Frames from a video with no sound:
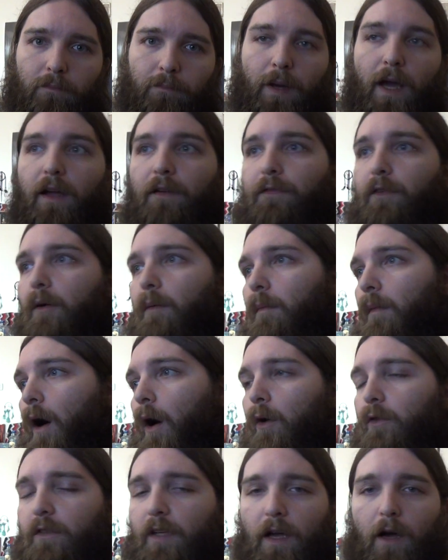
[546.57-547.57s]
Pay for him a
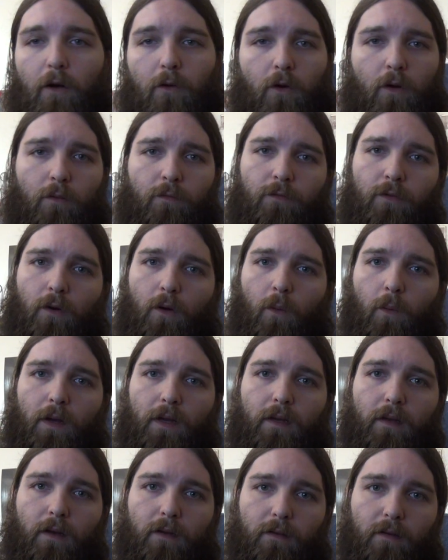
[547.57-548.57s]
hotel room for a
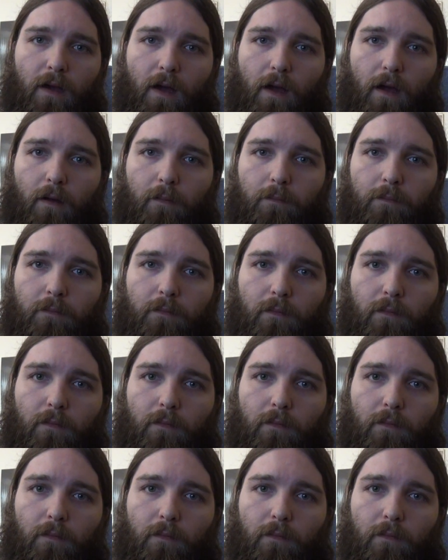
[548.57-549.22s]
week at a time.